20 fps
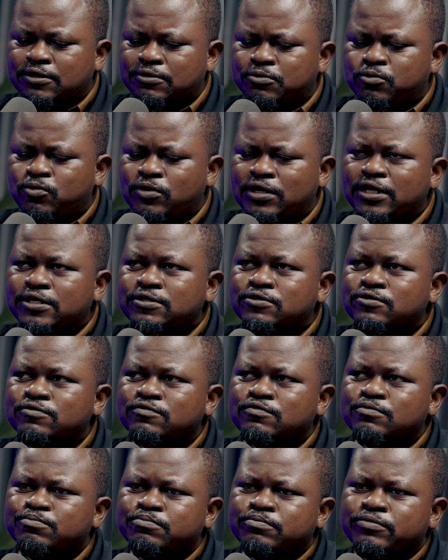Why do
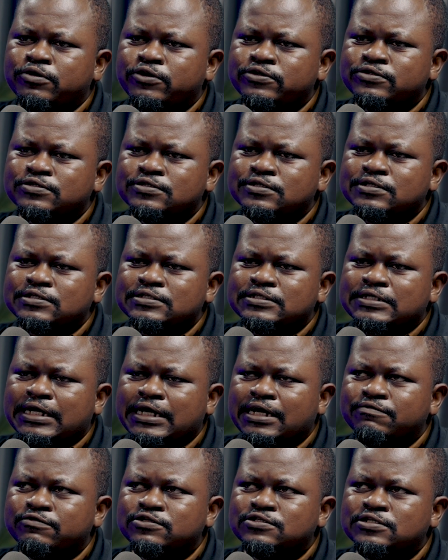persons
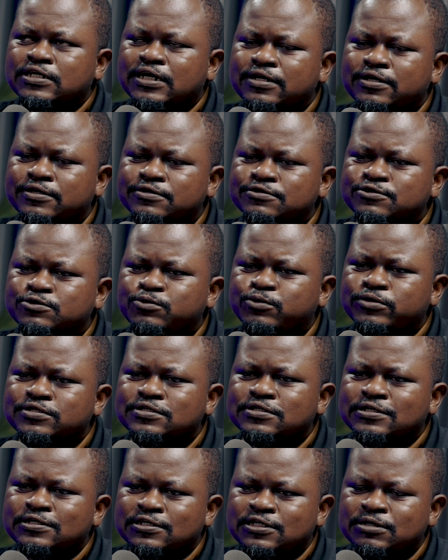have a challenge
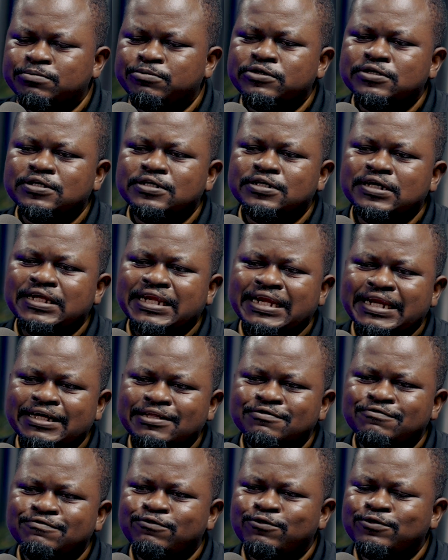with keeping it
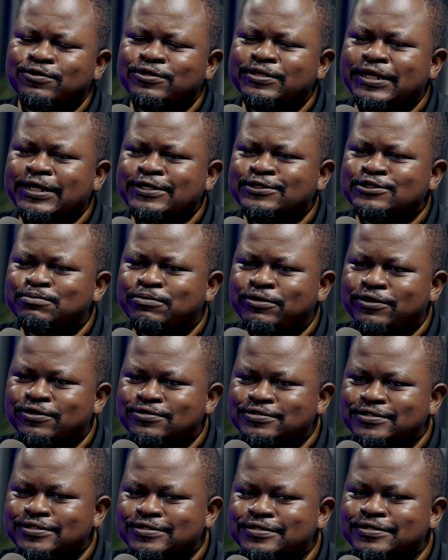clean for the next
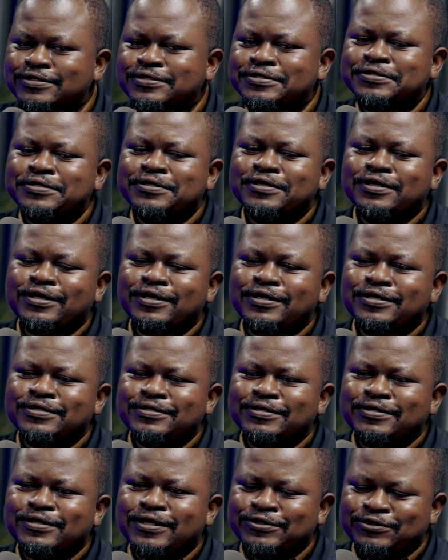person? And
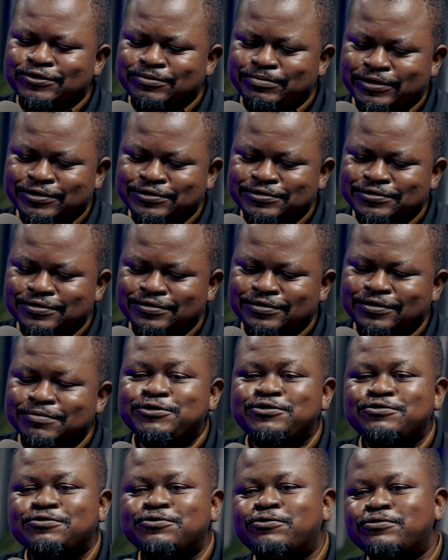like you mentioned, I
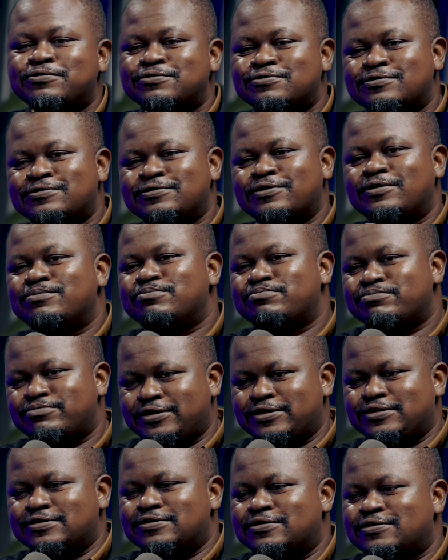mean, you go into some
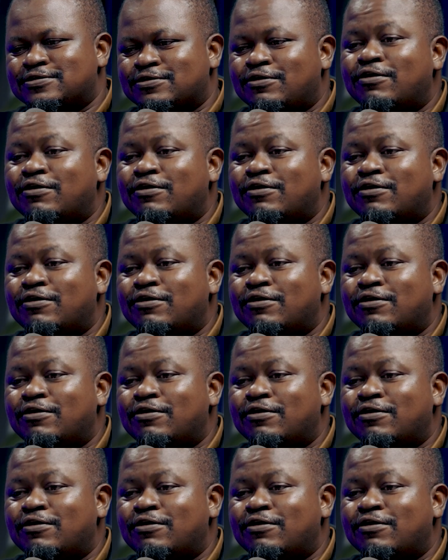places,